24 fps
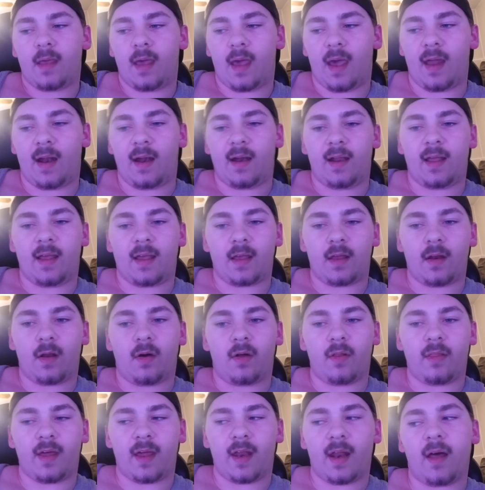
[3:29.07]
editing and all
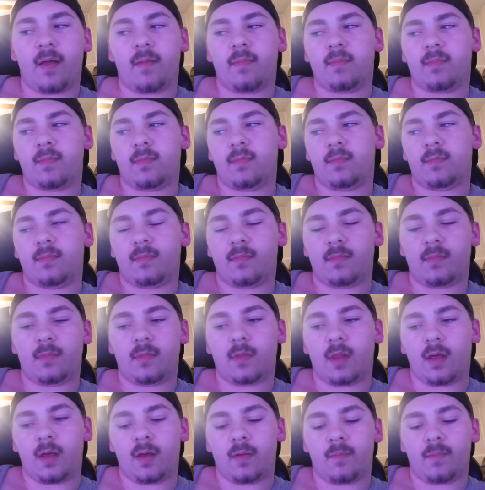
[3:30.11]
that on
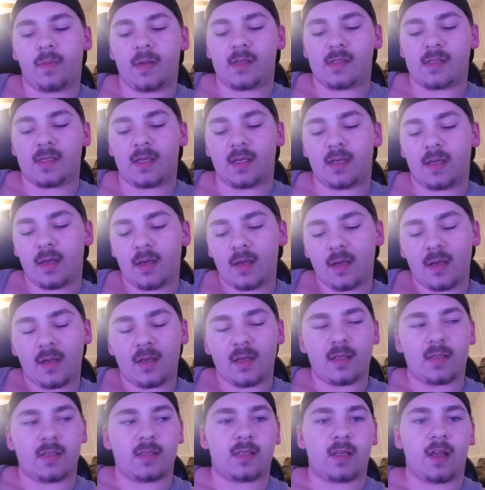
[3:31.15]
the PC
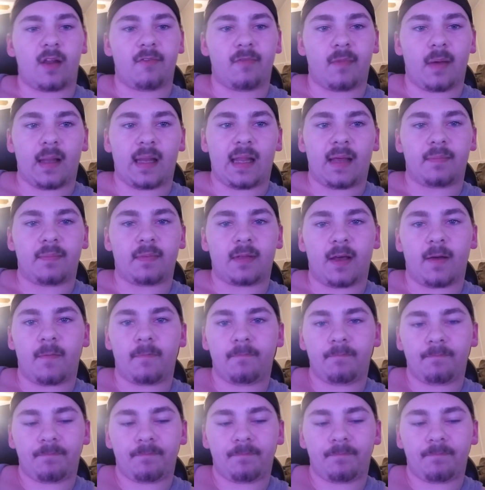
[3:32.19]
instead of my laptop.